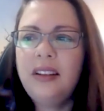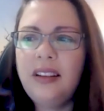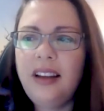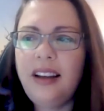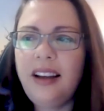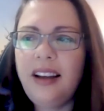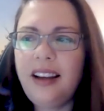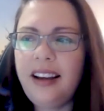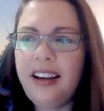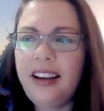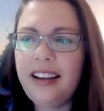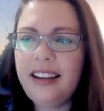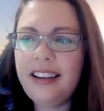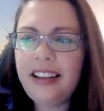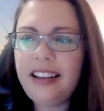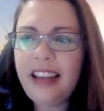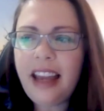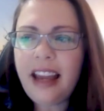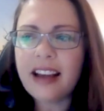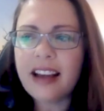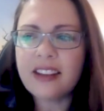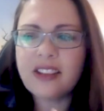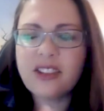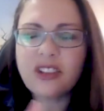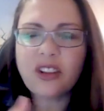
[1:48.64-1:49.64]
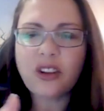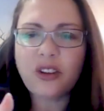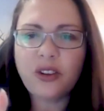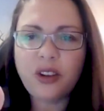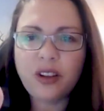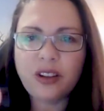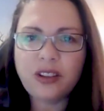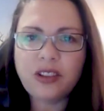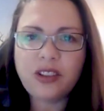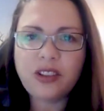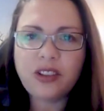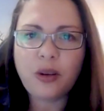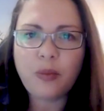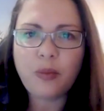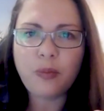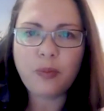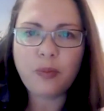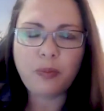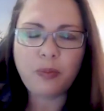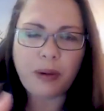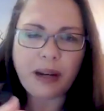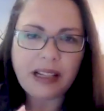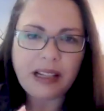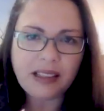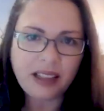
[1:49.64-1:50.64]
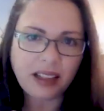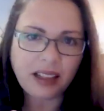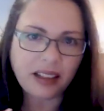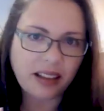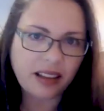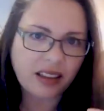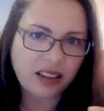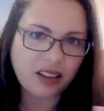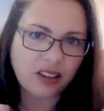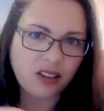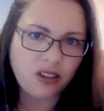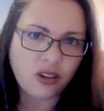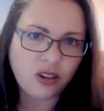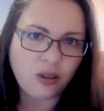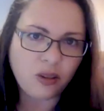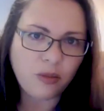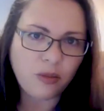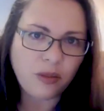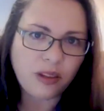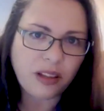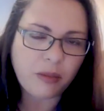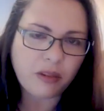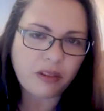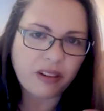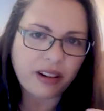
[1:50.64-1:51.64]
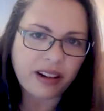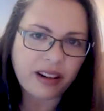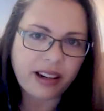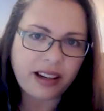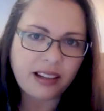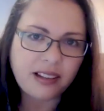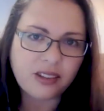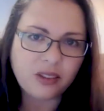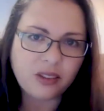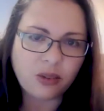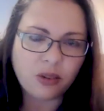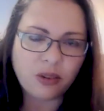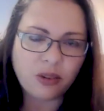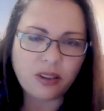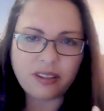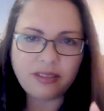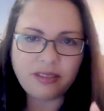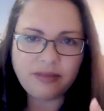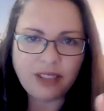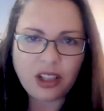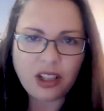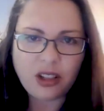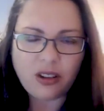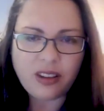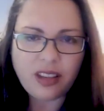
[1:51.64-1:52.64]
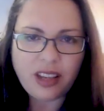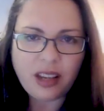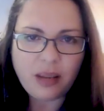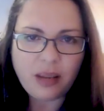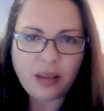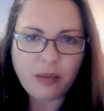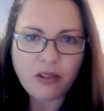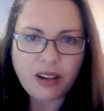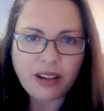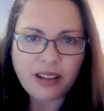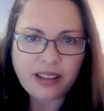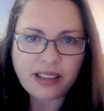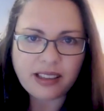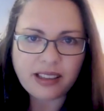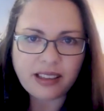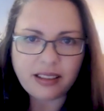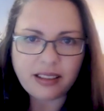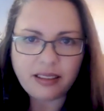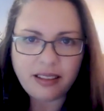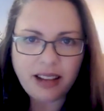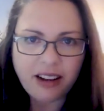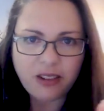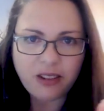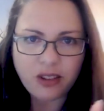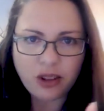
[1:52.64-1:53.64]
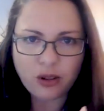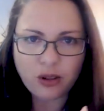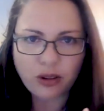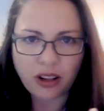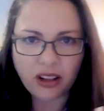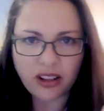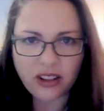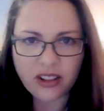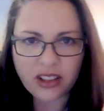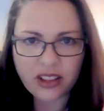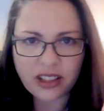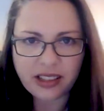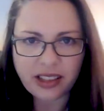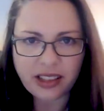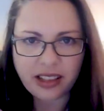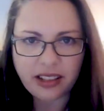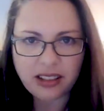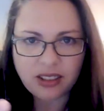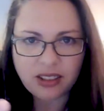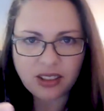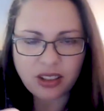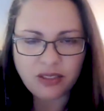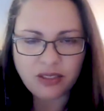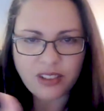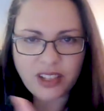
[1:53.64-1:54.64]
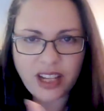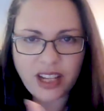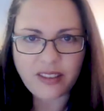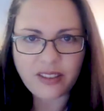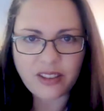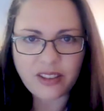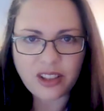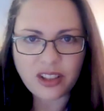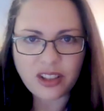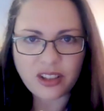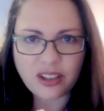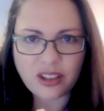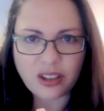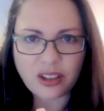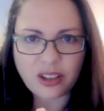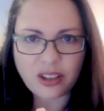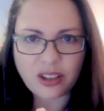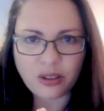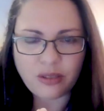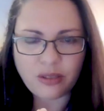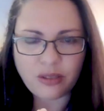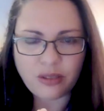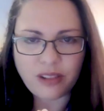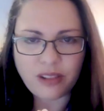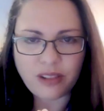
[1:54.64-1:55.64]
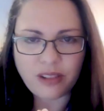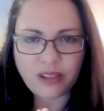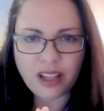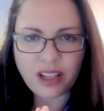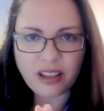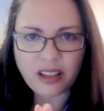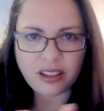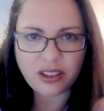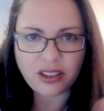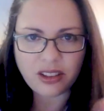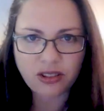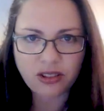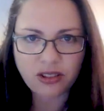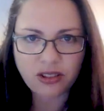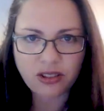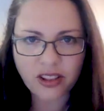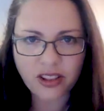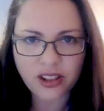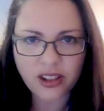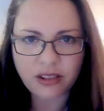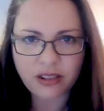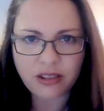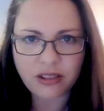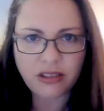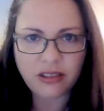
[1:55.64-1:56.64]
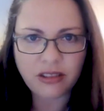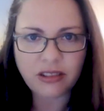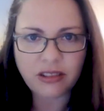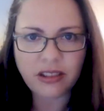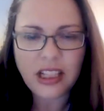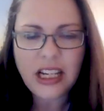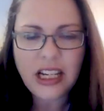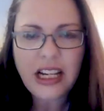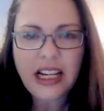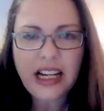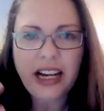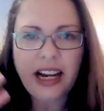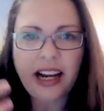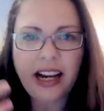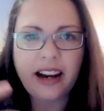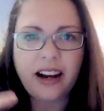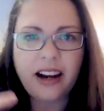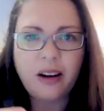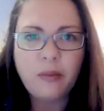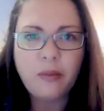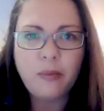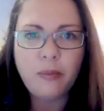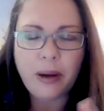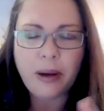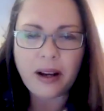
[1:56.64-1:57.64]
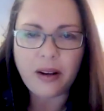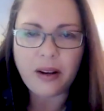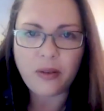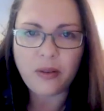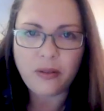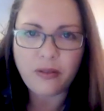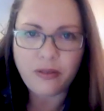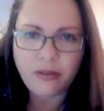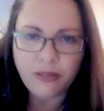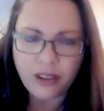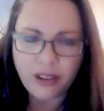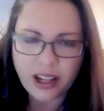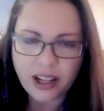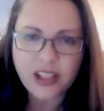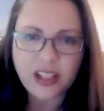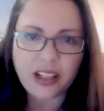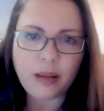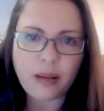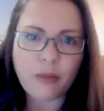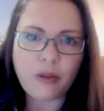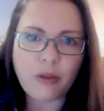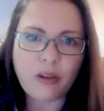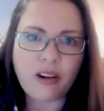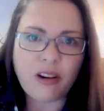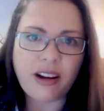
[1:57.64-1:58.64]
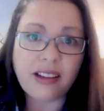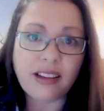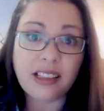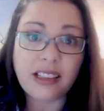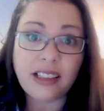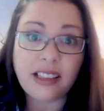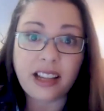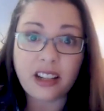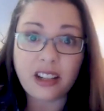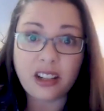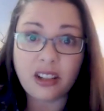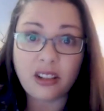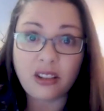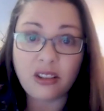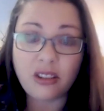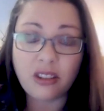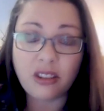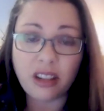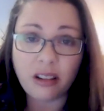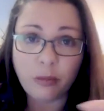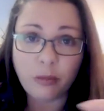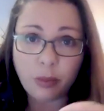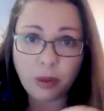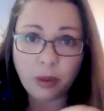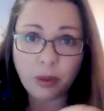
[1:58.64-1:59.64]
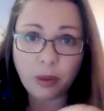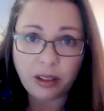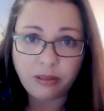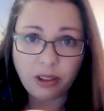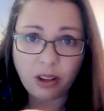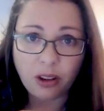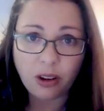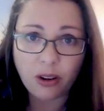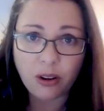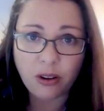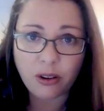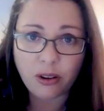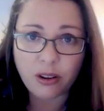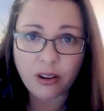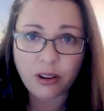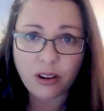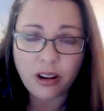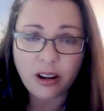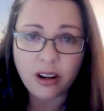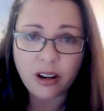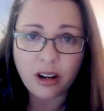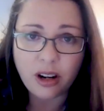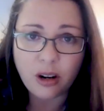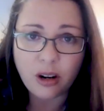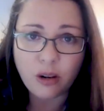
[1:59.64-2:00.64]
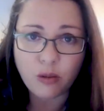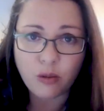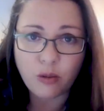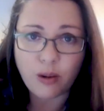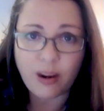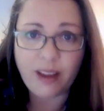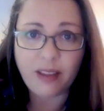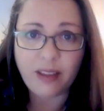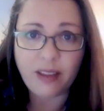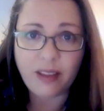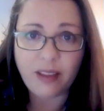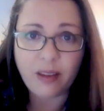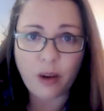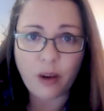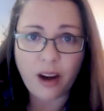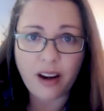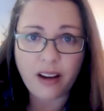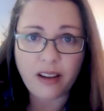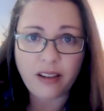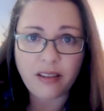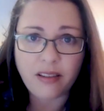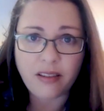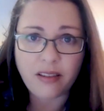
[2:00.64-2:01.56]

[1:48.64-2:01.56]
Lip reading: Yeah, so basically the normal MRIs, or the MRIs that our neurologists send us off to have, is just to look for anything structural, but functional MRIs is actually looking at blood flow around the brain.